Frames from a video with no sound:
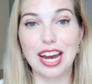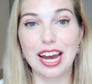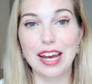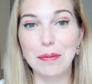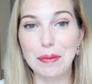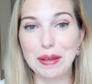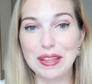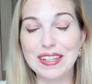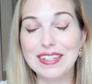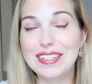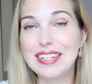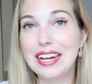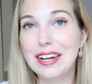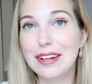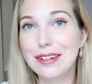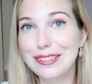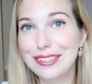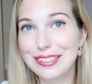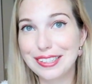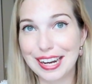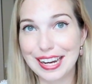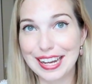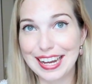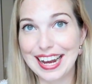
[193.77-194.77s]
I mean, the
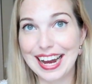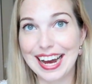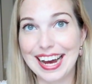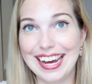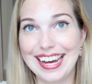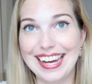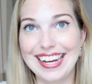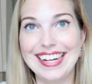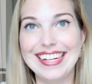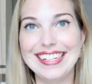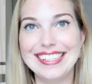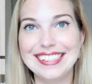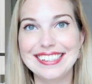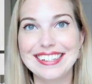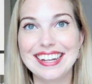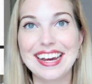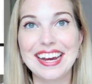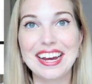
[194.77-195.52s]
tarot study guide is